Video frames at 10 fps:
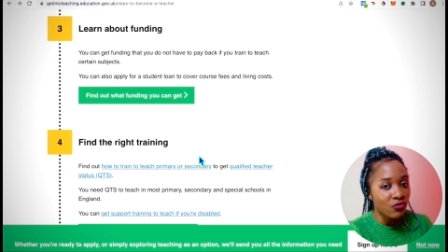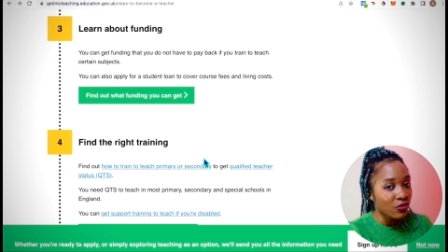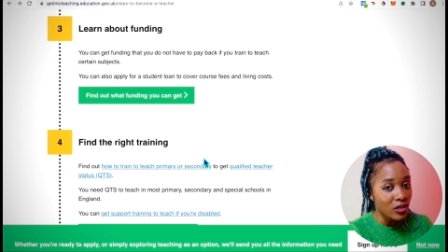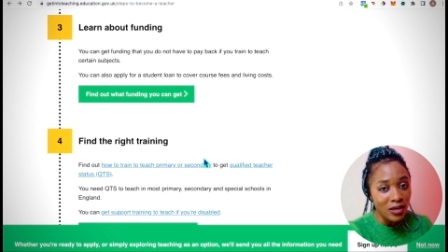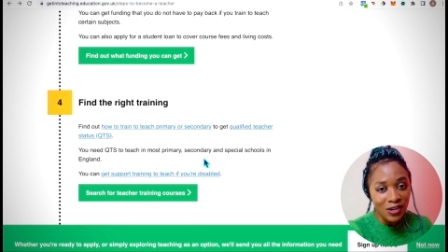
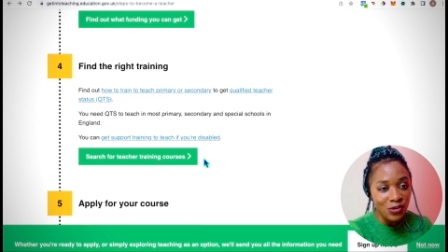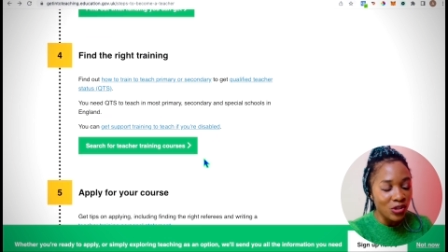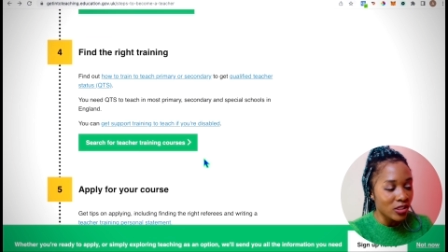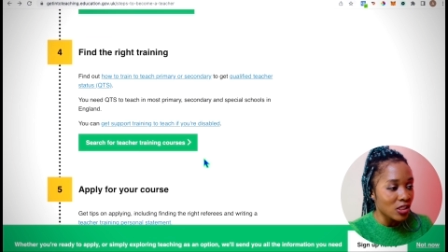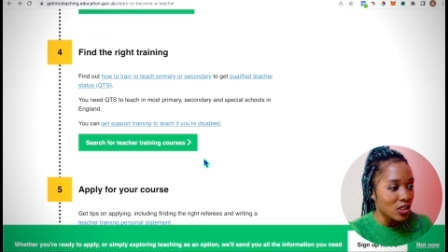Voila,
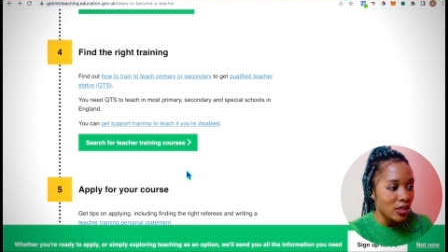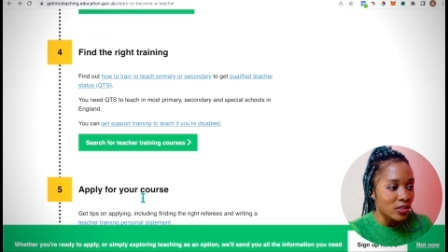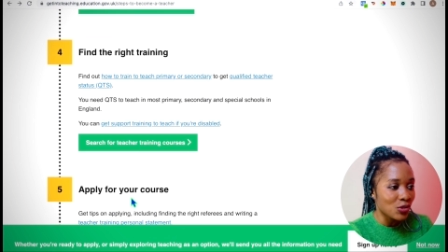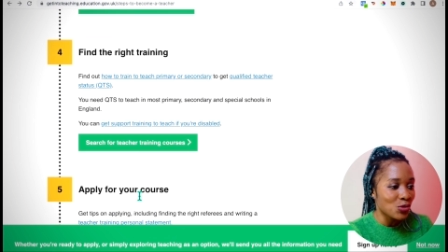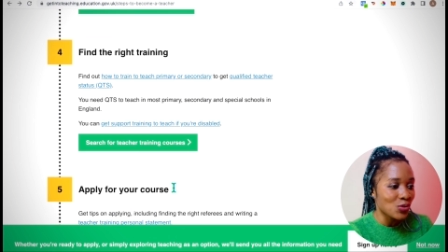you're a teacher
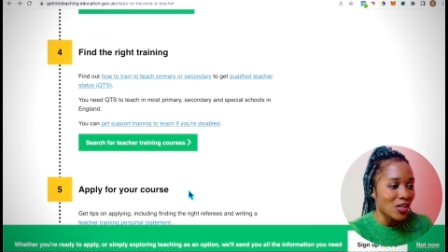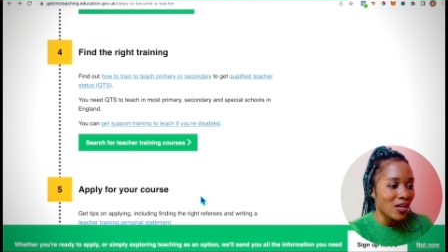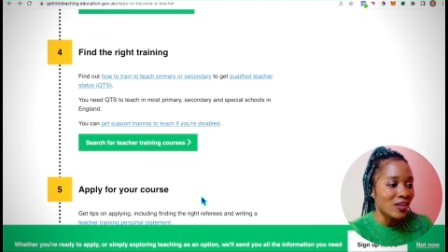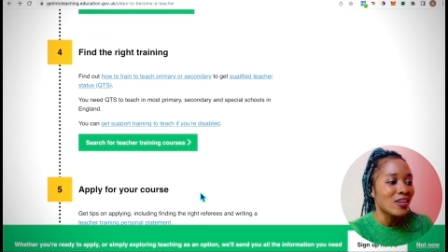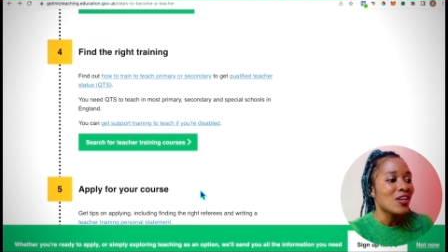in the
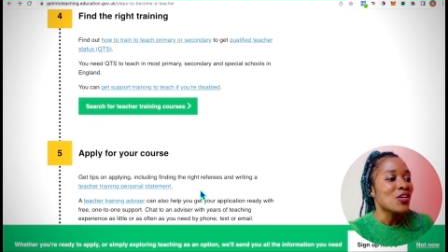UK.